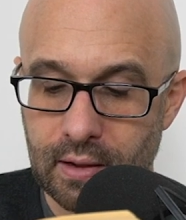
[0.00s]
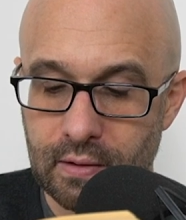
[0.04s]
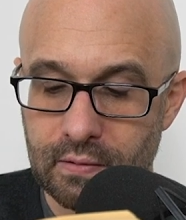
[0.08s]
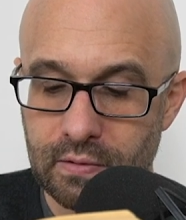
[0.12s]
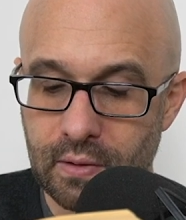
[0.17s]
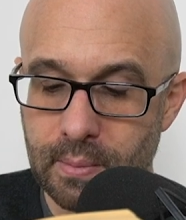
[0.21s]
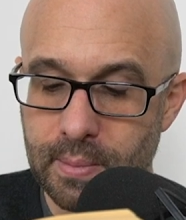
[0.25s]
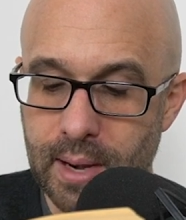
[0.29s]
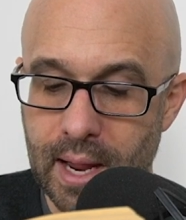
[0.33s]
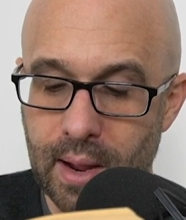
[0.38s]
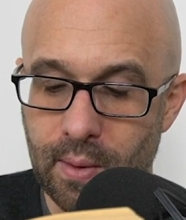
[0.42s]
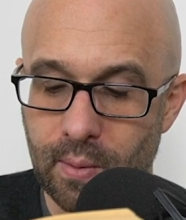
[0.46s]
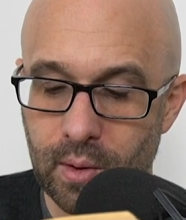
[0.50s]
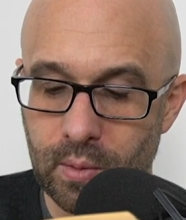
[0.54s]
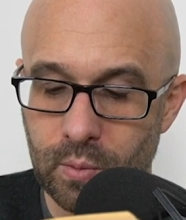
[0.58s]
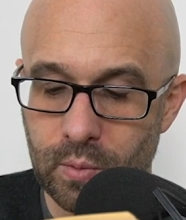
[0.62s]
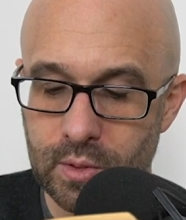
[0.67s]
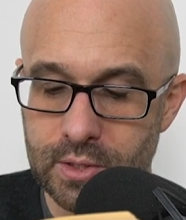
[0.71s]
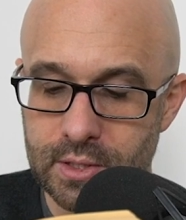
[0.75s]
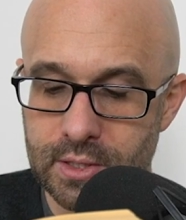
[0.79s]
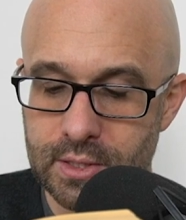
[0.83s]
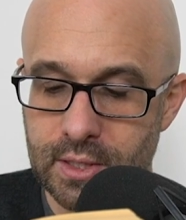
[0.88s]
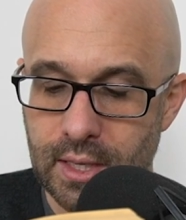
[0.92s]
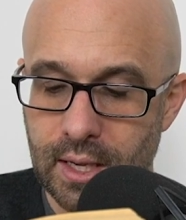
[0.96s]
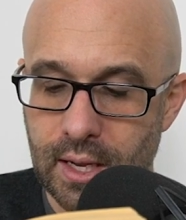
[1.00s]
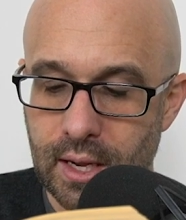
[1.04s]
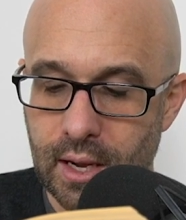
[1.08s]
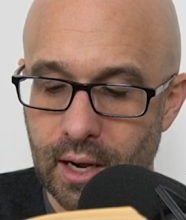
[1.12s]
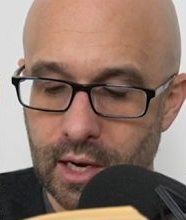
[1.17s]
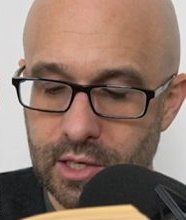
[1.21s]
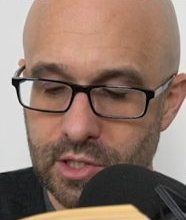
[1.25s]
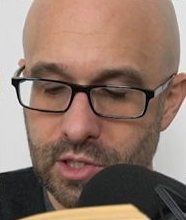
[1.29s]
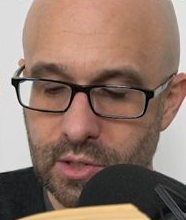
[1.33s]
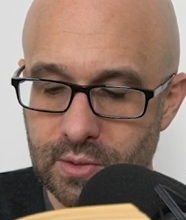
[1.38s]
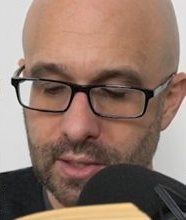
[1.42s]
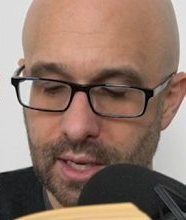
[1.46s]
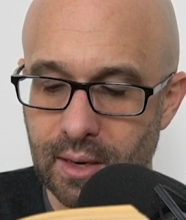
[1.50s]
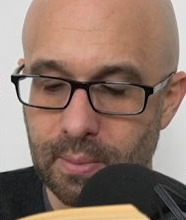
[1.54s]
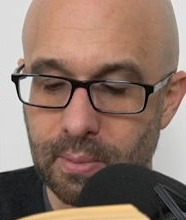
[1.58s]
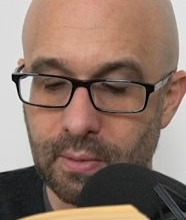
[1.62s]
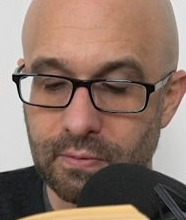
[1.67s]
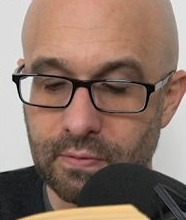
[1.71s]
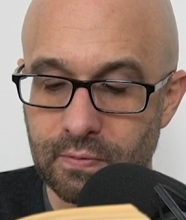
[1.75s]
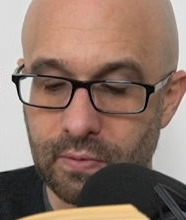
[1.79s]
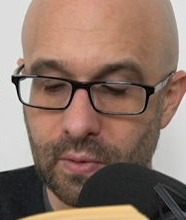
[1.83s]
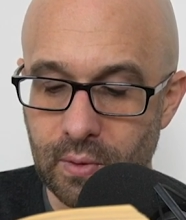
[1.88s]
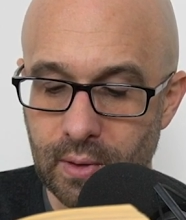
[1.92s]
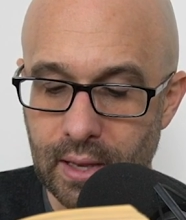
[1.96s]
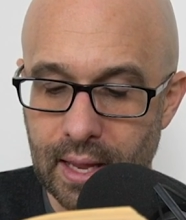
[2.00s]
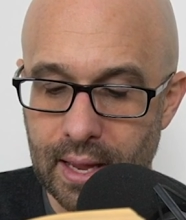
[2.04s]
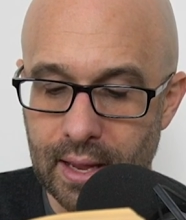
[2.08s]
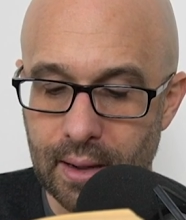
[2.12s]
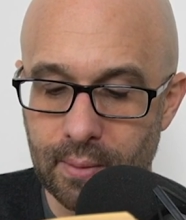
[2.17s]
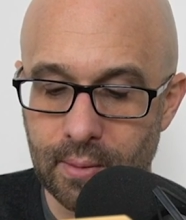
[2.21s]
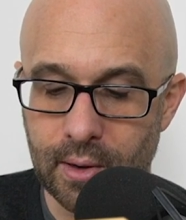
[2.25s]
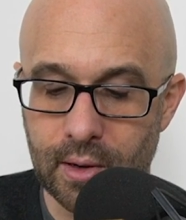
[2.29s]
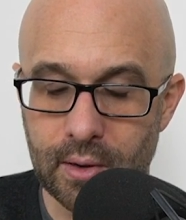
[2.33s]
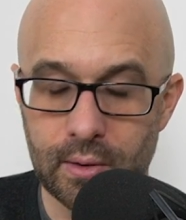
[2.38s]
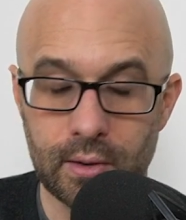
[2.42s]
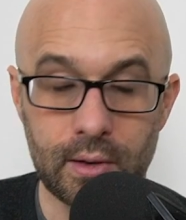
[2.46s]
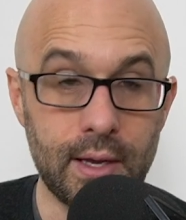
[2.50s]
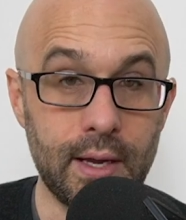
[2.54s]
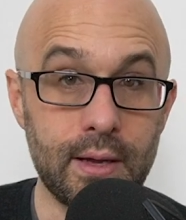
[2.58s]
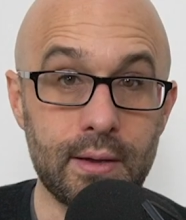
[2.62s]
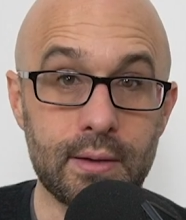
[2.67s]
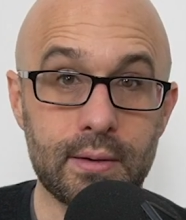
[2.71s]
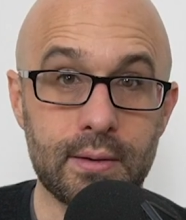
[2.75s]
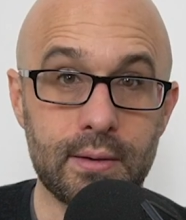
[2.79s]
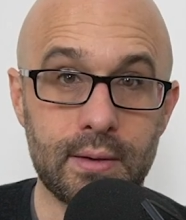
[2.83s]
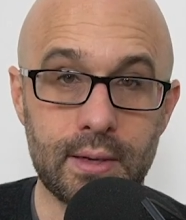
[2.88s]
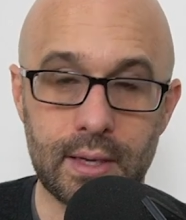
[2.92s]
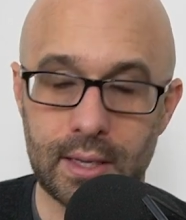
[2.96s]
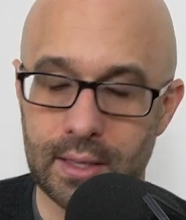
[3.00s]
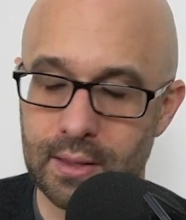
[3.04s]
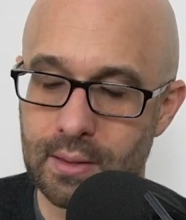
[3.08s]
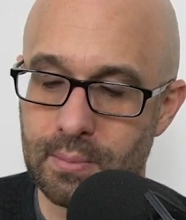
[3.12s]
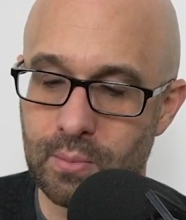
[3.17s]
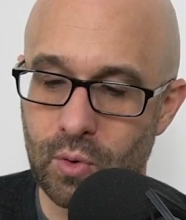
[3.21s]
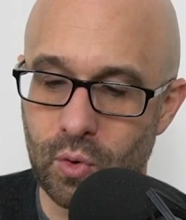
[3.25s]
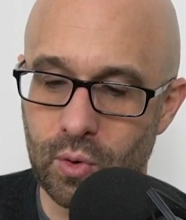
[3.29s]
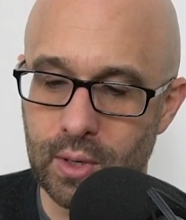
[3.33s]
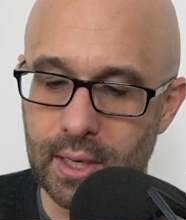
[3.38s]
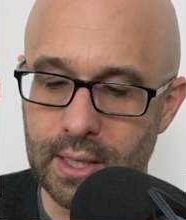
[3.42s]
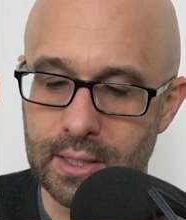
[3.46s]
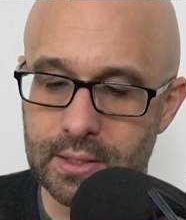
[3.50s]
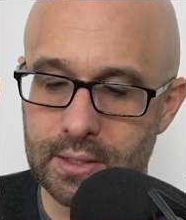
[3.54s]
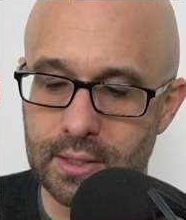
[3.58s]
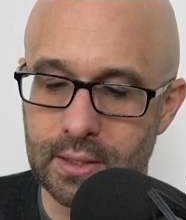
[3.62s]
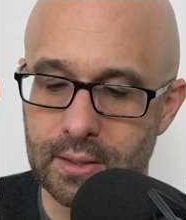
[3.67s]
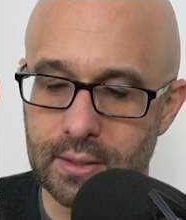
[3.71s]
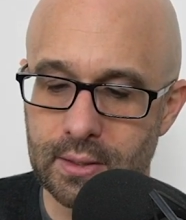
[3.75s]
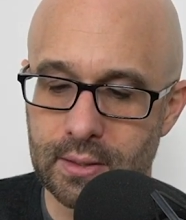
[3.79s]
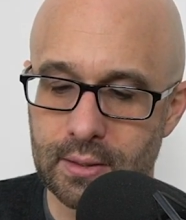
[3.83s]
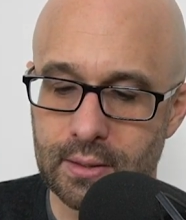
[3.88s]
From now onwards, I shall get up a full hour earlier in the mornings."